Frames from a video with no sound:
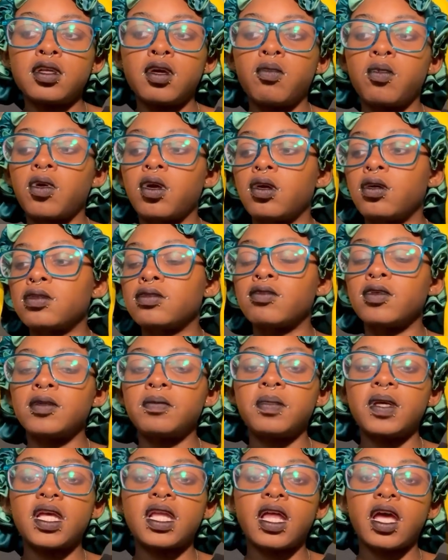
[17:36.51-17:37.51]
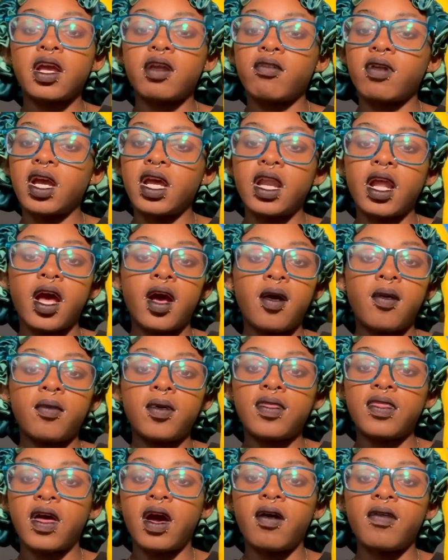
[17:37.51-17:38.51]
world would be like right now
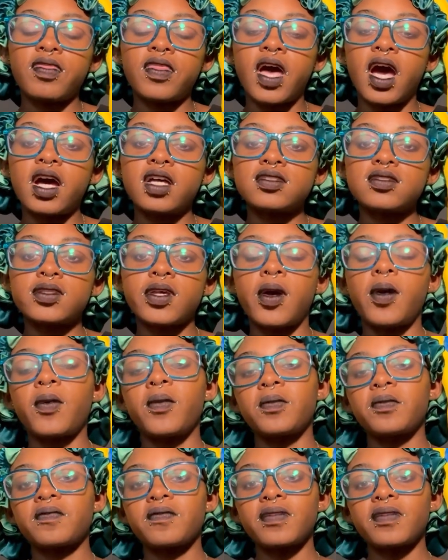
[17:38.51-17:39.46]
without that. So